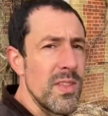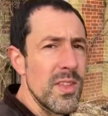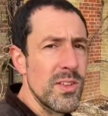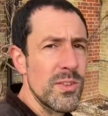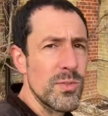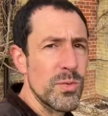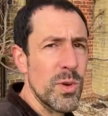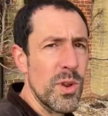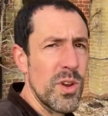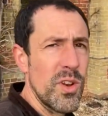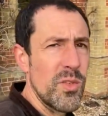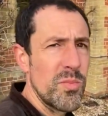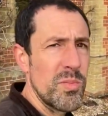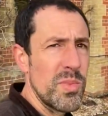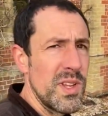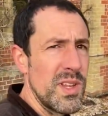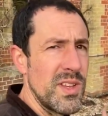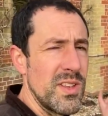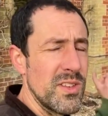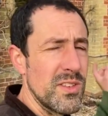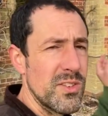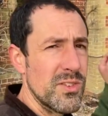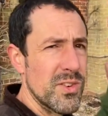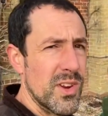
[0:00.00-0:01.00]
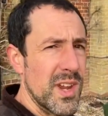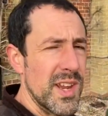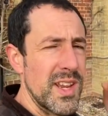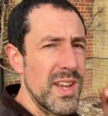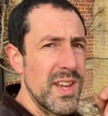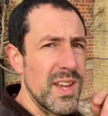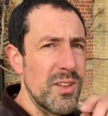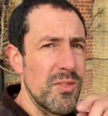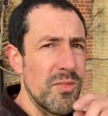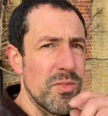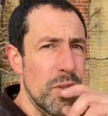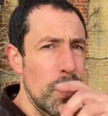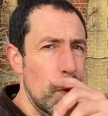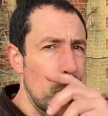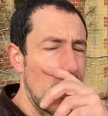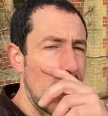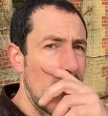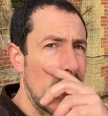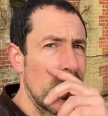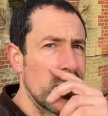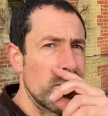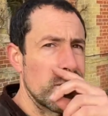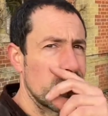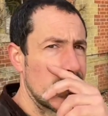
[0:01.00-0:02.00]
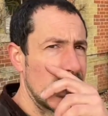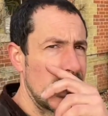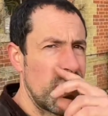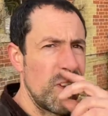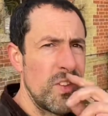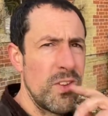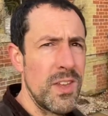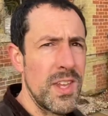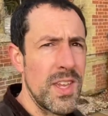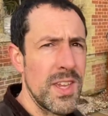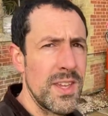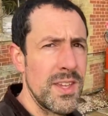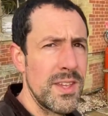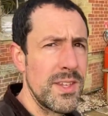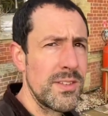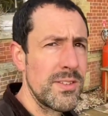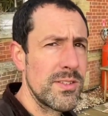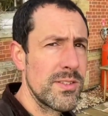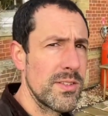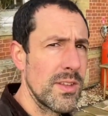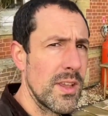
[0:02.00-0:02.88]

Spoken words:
this one I've been training for the past few years